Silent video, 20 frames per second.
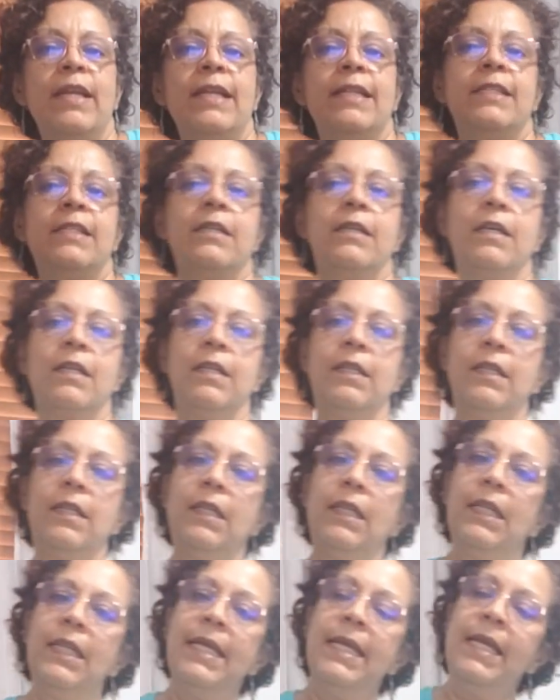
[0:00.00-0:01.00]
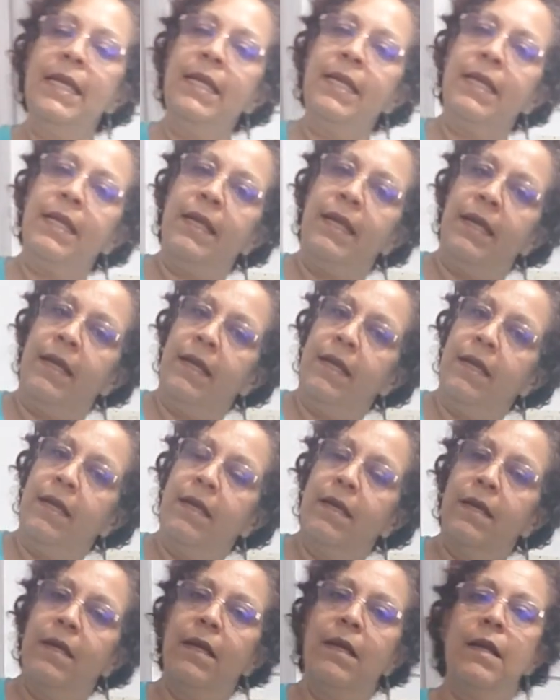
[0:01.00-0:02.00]
it's a leaning
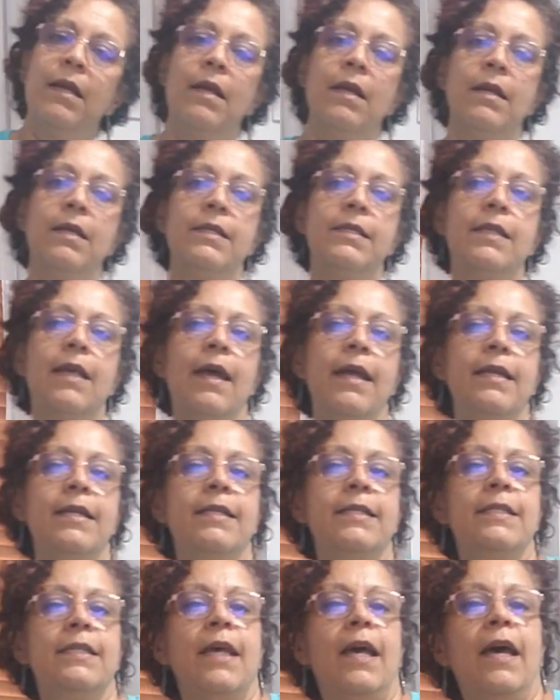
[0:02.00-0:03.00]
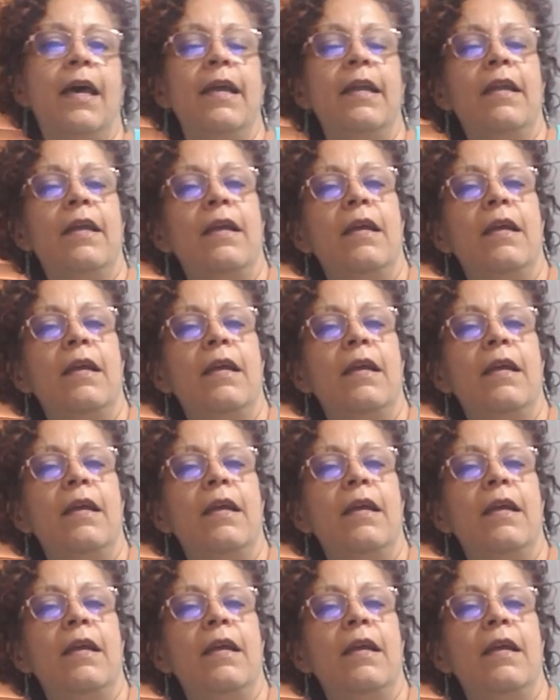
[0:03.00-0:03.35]
side to side.